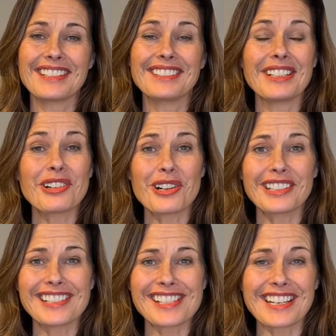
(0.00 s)
Dear
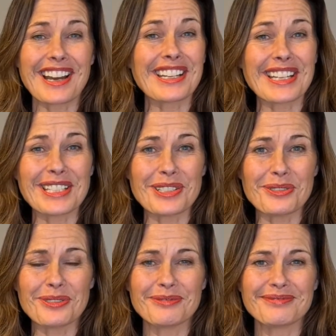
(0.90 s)
colleagues at
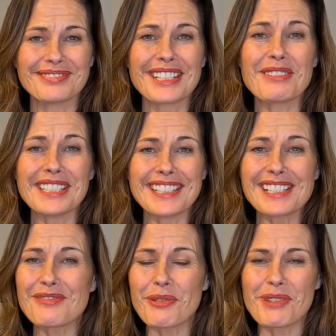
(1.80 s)
IAU,
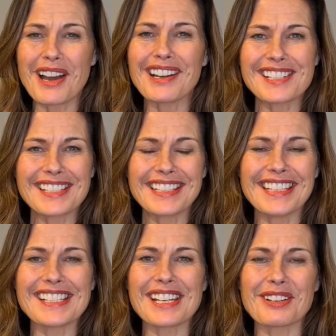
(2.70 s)
greetings from the
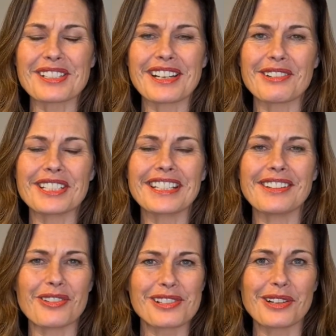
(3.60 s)
ICDE Secretariat in
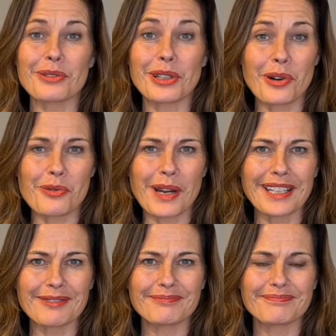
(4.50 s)
Oslo, Norway.